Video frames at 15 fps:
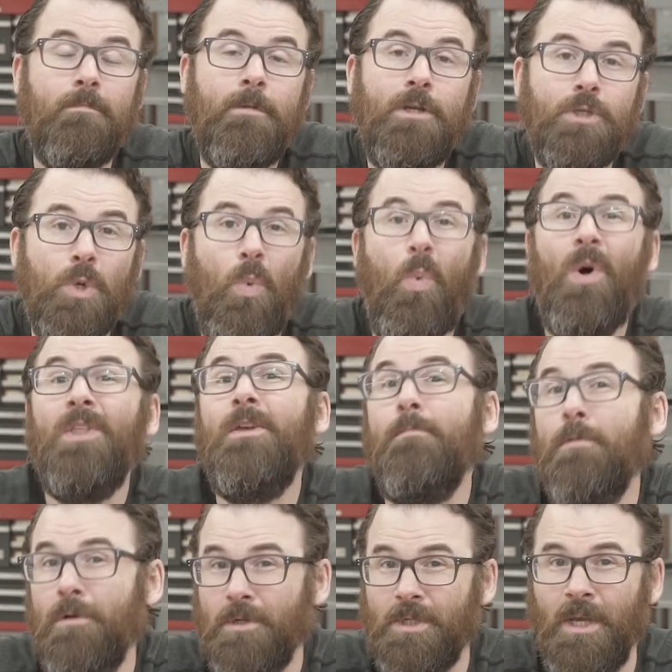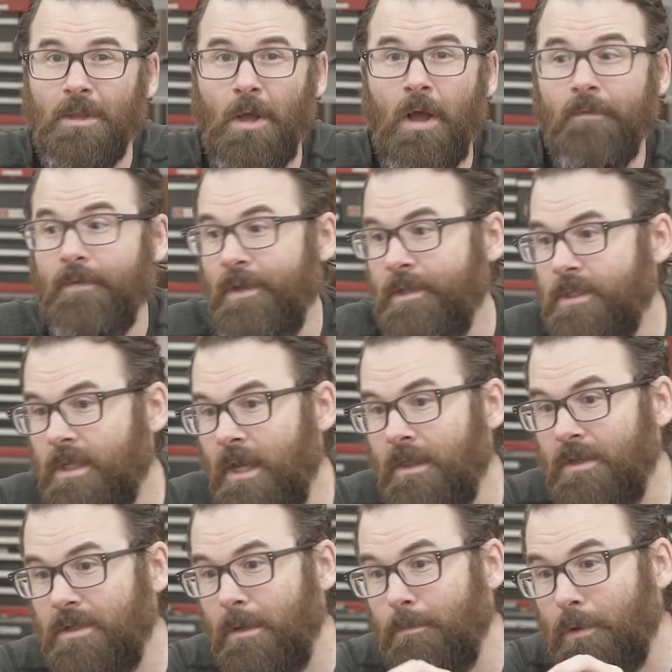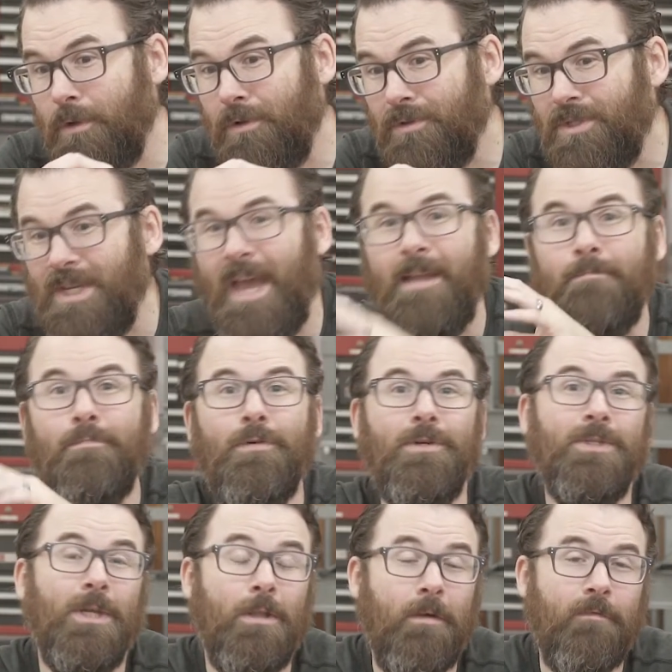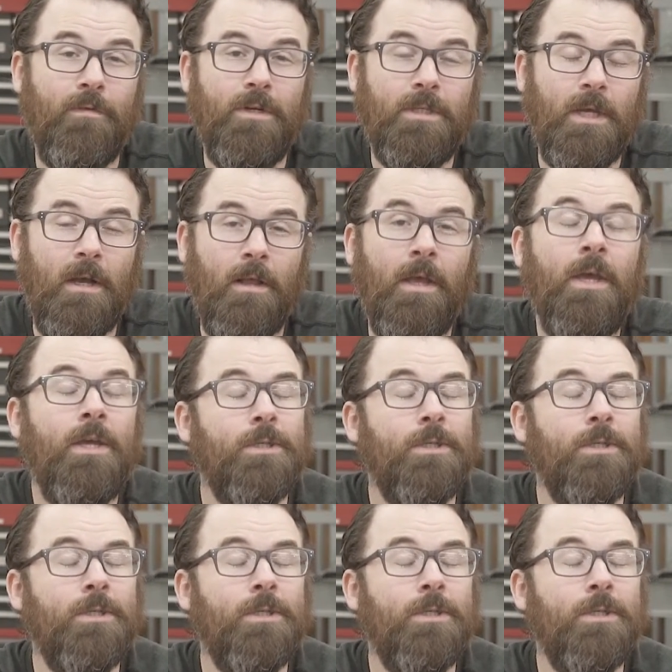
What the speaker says: be 20% off instead of the typical 10% off retail.